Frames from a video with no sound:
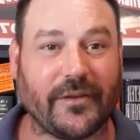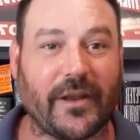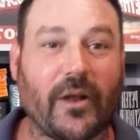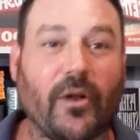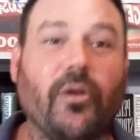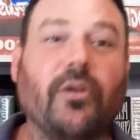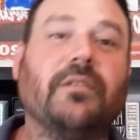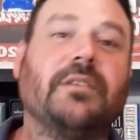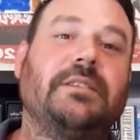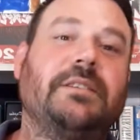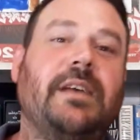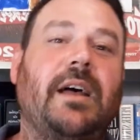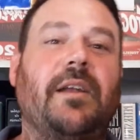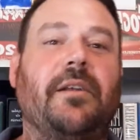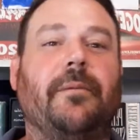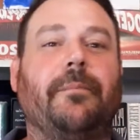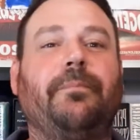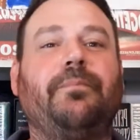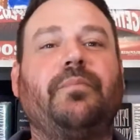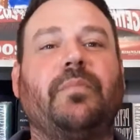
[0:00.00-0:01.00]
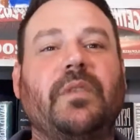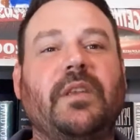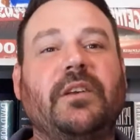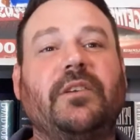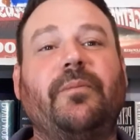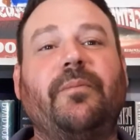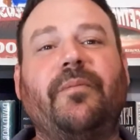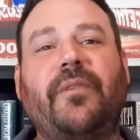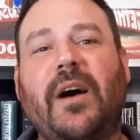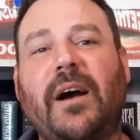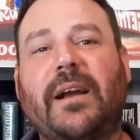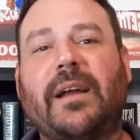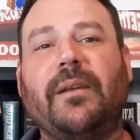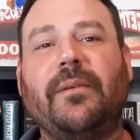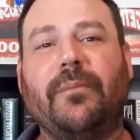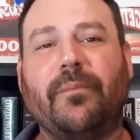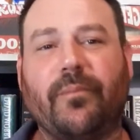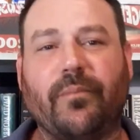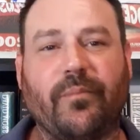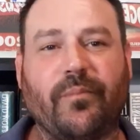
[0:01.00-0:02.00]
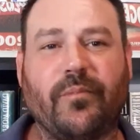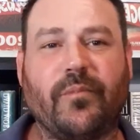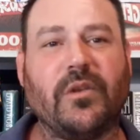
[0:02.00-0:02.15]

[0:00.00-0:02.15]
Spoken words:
Now all of a sudden, this fucking